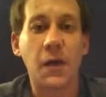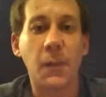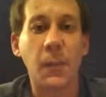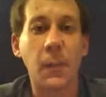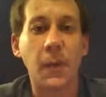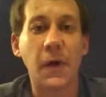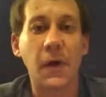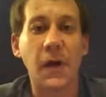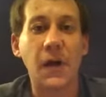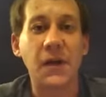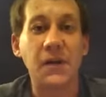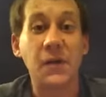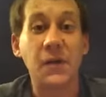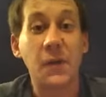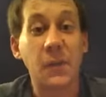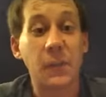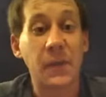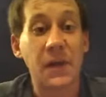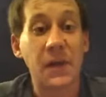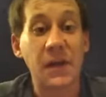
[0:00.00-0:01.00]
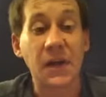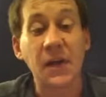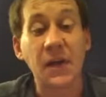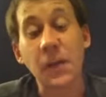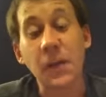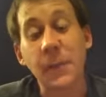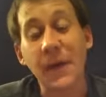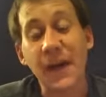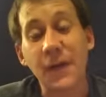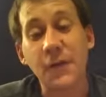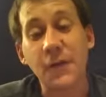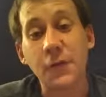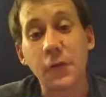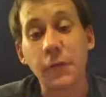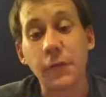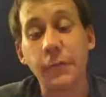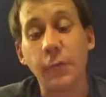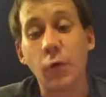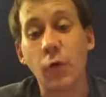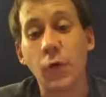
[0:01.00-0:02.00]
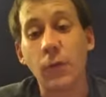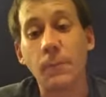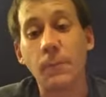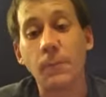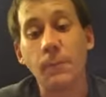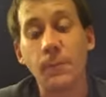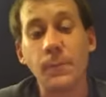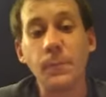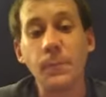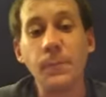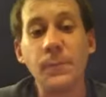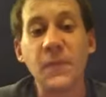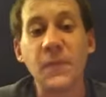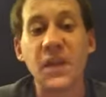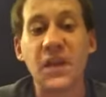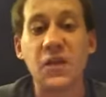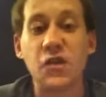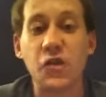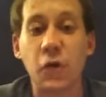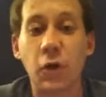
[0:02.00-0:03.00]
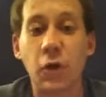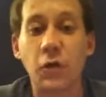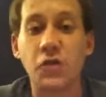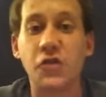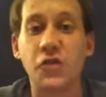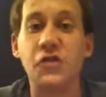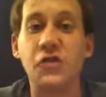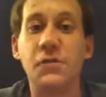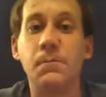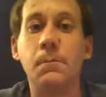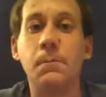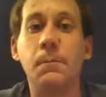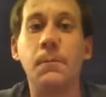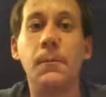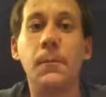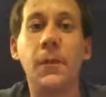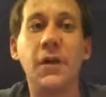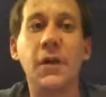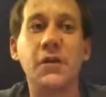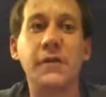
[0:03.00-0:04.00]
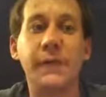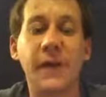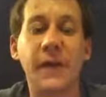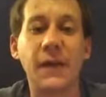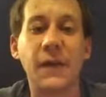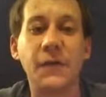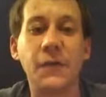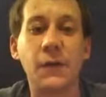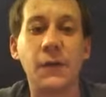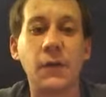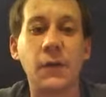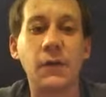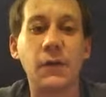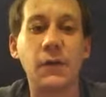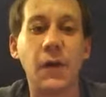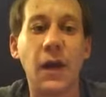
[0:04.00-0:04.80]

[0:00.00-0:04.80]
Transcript: But being in capacitor form, it charges much faster.